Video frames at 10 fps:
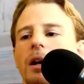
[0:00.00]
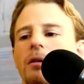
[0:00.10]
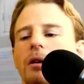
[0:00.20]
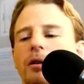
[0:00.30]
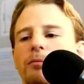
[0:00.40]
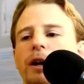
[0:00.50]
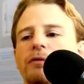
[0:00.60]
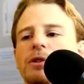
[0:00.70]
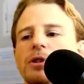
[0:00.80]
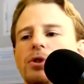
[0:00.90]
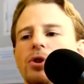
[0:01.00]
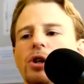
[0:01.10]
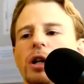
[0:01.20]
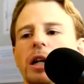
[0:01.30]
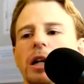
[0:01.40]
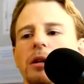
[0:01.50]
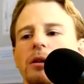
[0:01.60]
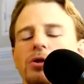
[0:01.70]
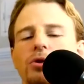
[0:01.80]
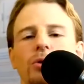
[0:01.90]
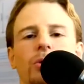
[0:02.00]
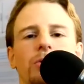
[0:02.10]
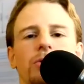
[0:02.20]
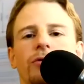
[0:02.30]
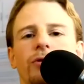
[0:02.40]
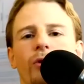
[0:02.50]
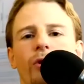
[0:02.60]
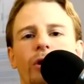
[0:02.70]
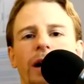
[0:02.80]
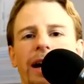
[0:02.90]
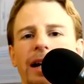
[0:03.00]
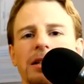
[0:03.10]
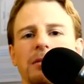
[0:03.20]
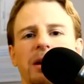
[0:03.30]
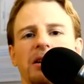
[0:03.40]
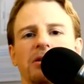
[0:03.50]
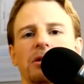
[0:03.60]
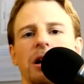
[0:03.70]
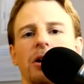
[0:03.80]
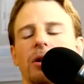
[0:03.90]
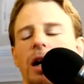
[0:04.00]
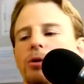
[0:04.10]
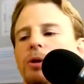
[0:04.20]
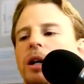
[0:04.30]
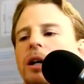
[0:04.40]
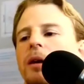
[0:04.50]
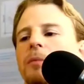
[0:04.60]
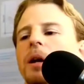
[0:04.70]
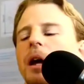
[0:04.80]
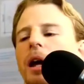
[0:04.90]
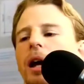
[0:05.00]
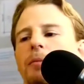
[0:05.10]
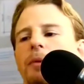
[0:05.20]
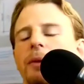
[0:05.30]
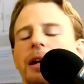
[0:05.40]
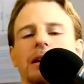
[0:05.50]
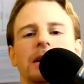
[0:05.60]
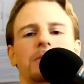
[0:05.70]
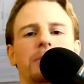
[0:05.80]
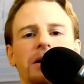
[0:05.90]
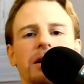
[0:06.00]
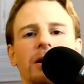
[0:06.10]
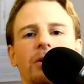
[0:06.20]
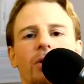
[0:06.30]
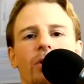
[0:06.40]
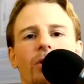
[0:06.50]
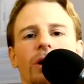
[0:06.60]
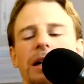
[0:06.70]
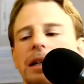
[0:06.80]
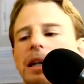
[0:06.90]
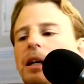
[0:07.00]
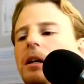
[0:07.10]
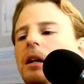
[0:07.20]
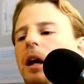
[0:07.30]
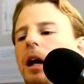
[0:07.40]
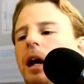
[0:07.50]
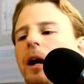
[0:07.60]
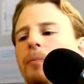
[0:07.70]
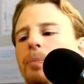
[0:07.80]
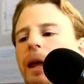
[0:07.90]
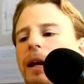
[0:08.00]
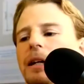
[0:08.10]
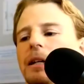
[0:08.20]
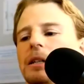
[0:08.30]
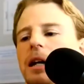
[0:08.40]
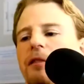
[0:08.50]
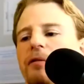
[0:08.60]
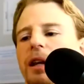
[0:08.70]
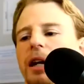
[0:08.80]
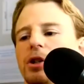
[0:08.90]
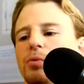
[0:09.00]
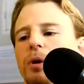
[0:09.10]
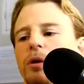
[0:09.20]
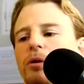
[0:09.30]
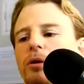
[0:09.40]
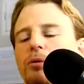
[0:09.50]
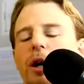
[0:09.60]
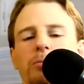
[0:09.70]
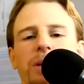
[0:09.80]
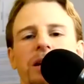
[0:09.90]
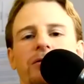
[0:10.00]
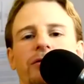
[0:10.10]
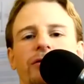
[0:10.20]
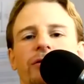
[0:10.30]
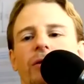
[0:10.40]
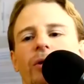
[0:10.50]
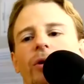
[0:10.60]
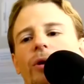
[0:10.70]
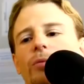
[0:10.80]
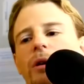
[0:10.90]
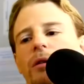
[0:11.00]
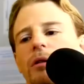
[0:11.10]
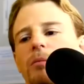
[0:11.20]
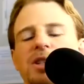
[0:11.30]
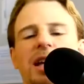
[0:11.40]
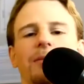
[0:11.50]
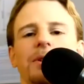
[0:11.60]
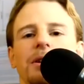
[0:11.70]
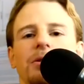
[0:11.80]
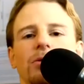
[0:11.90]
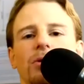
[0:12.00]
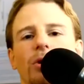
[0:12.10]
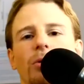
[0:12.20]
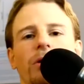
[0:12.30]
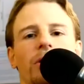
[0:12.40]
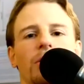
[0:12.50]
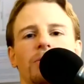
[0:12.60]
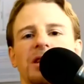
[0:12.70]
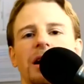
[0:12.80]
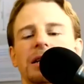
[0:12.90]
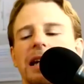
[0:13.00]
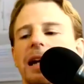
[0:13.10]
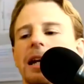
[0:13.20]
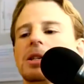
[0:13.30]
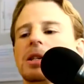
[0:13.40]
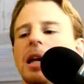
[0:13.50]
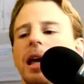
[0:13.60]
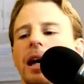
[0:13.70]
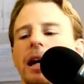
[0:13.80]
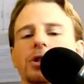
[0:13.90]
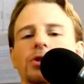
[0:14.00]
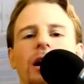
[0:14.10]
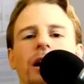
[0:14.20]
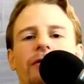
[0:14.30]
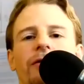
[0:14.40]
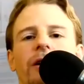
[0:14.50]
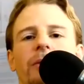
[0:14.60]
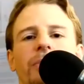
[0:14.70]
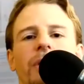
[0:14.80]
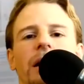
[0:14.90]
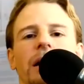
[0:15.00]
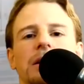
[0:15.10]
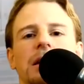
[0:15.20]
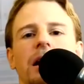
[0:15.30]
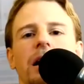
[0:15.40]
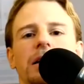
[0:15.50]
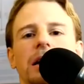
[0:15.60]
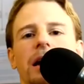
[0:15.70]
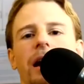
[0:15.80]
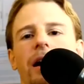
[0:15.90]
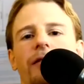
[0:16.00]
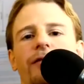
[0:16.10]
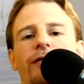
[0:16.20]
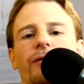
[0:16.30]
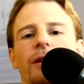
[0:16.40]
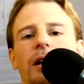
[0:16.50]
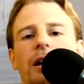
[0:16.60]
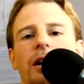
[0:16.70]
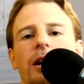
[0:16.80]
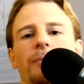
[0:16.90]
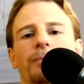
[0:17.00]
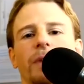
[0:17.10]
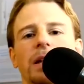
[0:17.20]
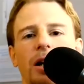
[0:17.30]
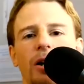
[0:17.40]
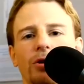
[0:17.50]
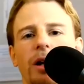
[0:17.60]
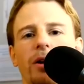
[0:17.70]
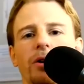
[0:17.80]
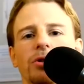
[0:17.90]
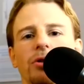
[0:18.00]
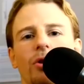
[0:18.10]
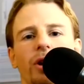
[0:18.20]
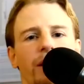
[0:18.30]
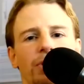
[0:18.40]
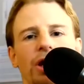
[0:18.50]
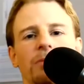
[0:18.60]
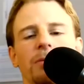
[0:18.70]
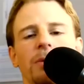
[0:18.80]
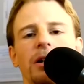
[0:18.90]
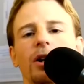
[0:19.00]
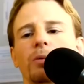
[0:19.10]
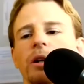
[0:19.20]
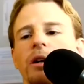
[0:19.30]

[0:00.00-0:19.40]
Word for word: uh, breakfast is usually uh, two to four eggs, depending on how hungry I am. Um, I make that in butter or in ghee. Um, and I have that with ground beef or with salmon or with sardines. And I do have, um, as a side, I have um, sauerkraut or kimchi, depending on what I